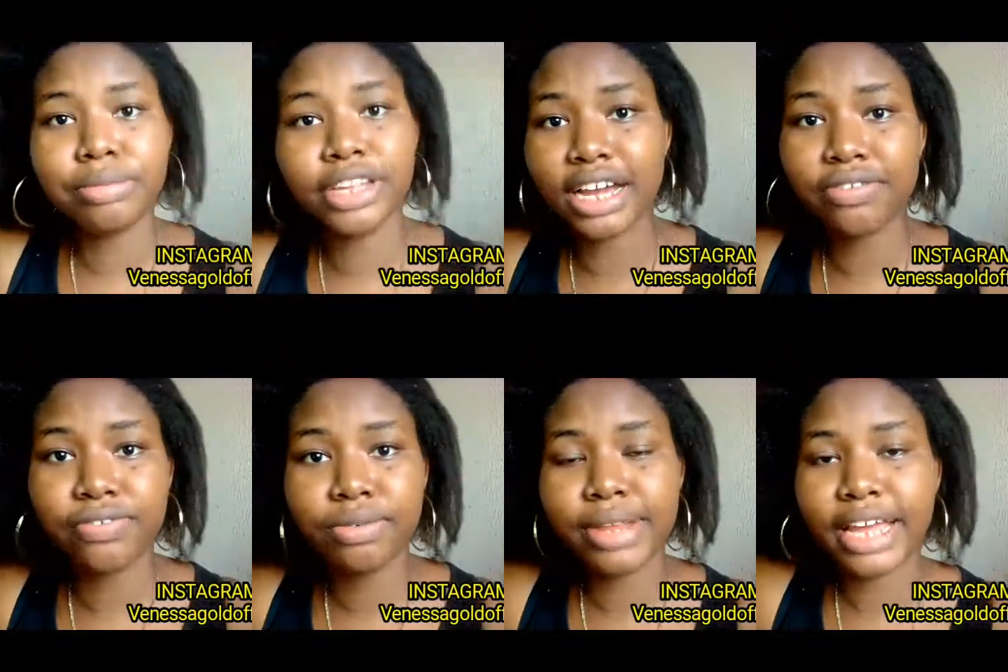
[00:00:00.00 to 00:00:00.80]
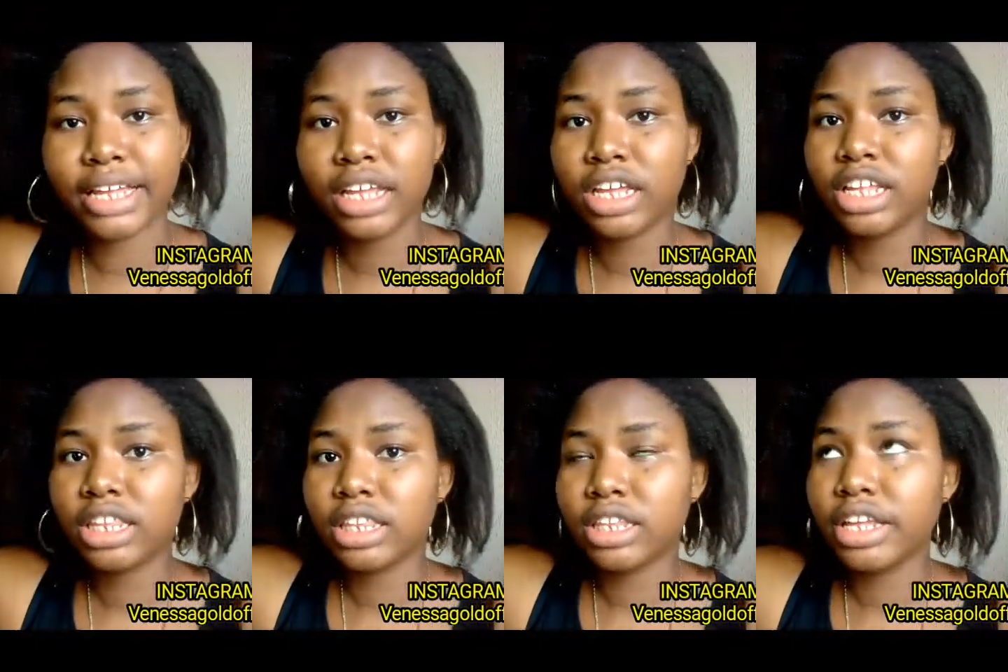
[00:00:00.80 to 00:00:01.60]
Maybe you can film like
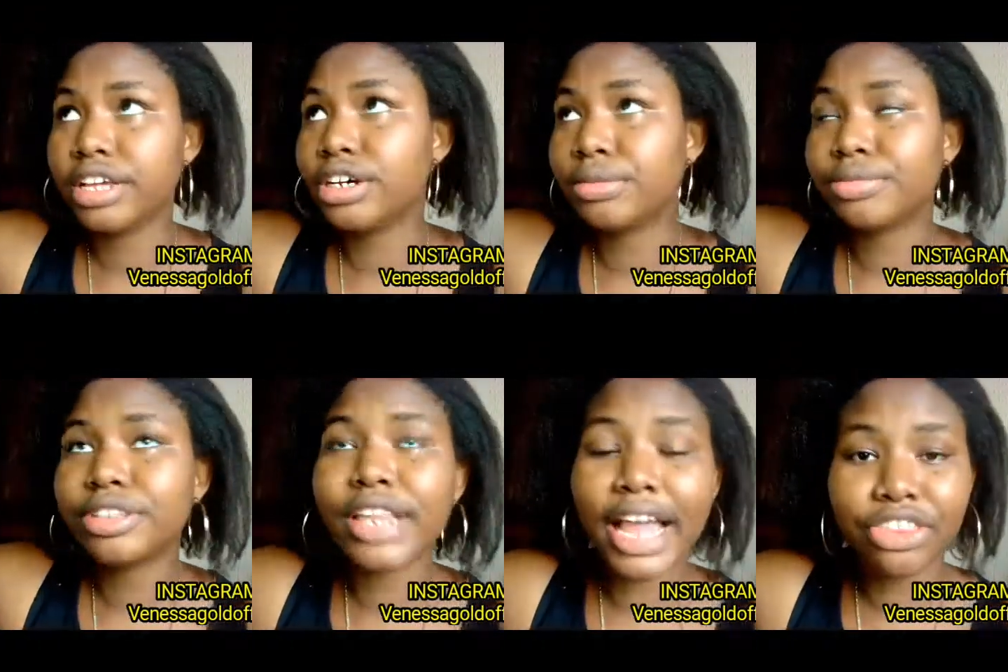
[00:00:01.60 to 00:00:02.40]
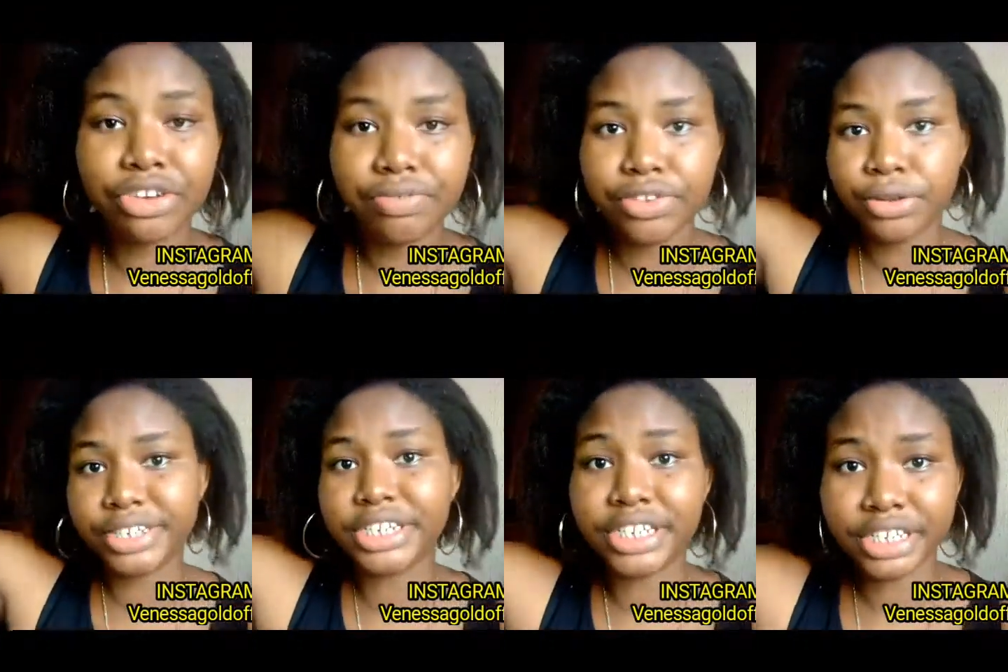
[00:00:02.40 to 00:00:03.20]
um like three
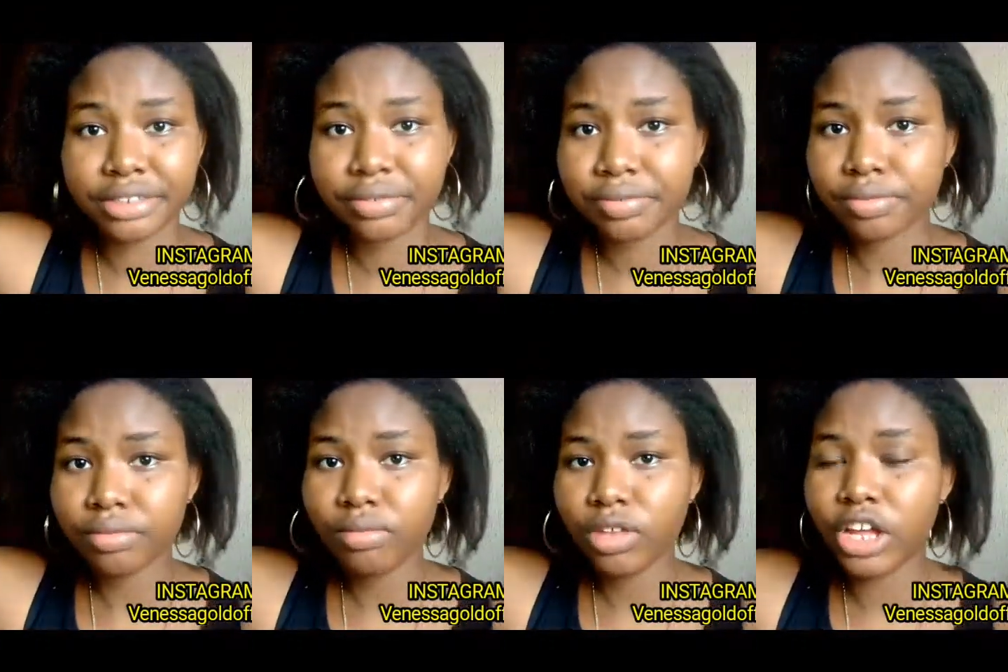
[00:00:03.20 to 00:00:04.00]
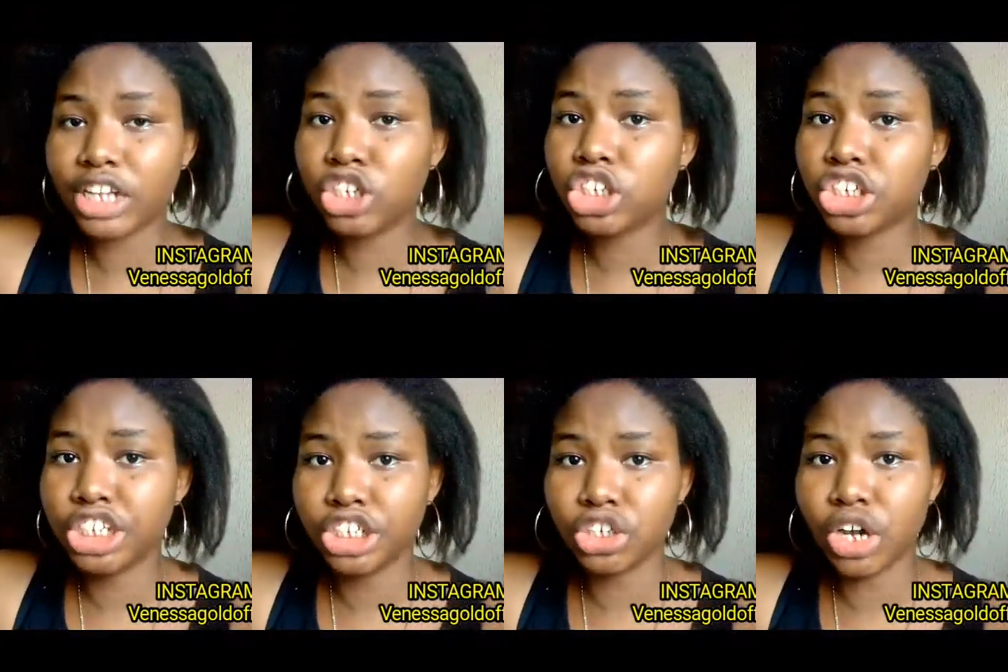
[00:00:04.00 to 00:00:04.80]
videos a day. You can just
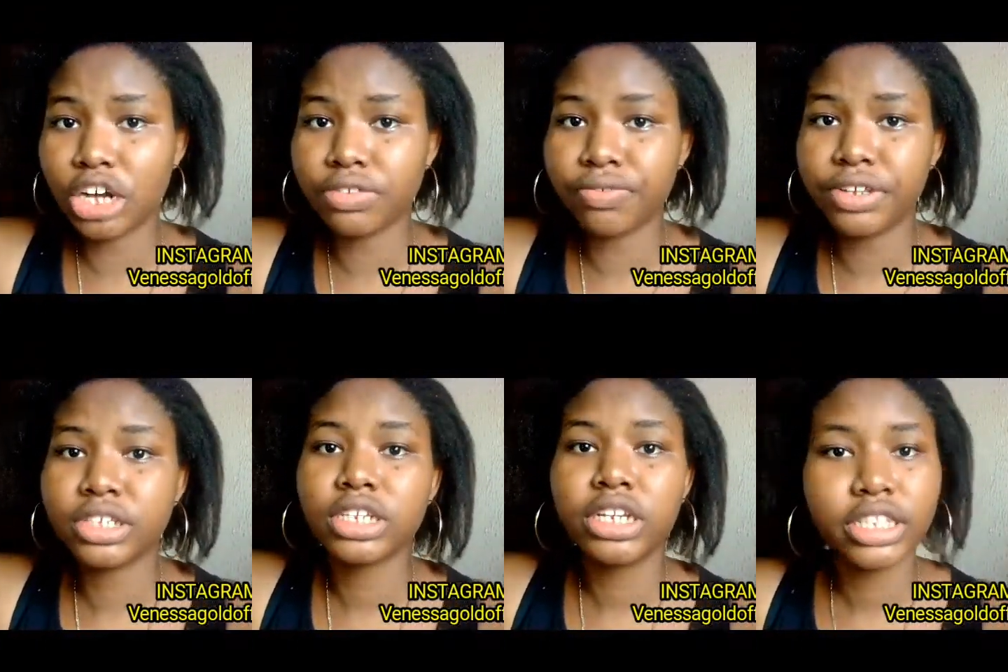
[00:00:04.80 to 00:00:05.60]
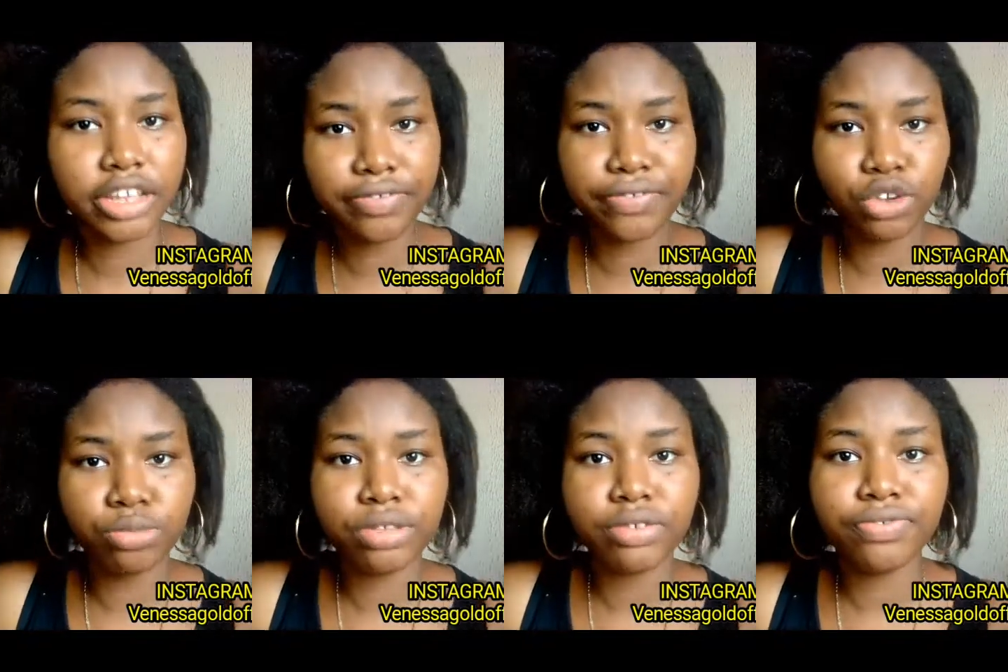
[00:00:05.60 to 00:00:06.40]
change your outfit, then
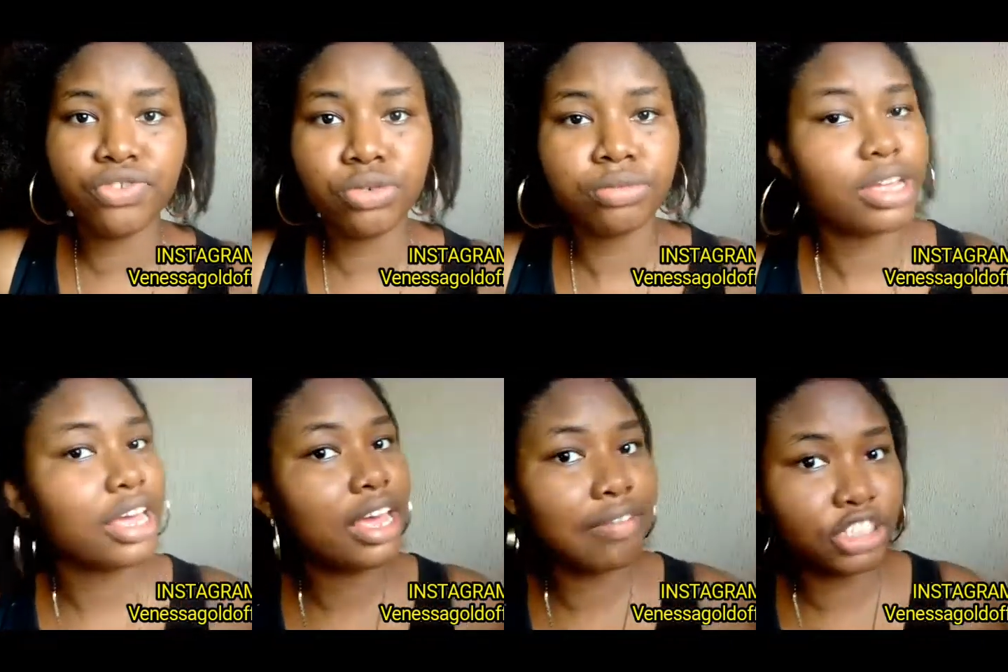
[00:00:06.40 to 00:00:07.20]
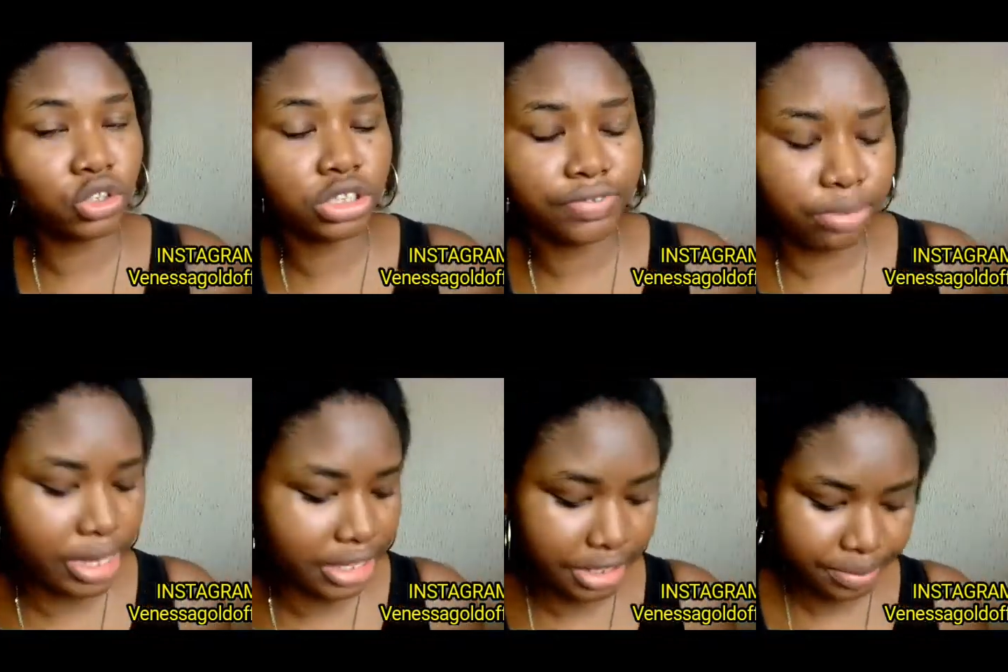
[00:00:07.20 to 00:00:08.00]
film film everything you want to
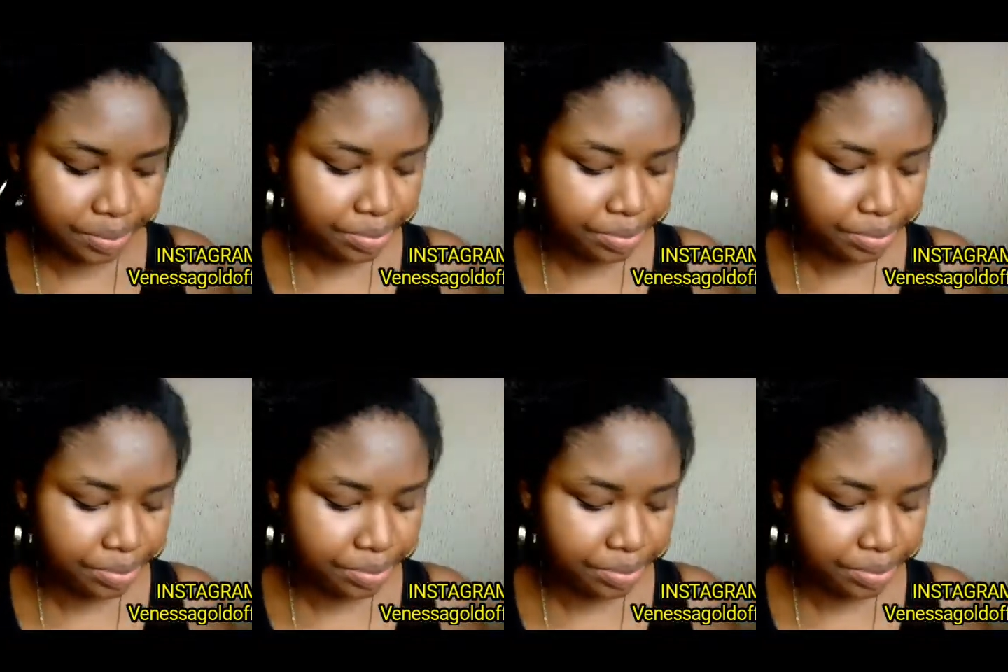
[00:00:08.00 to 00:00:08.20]
film that day.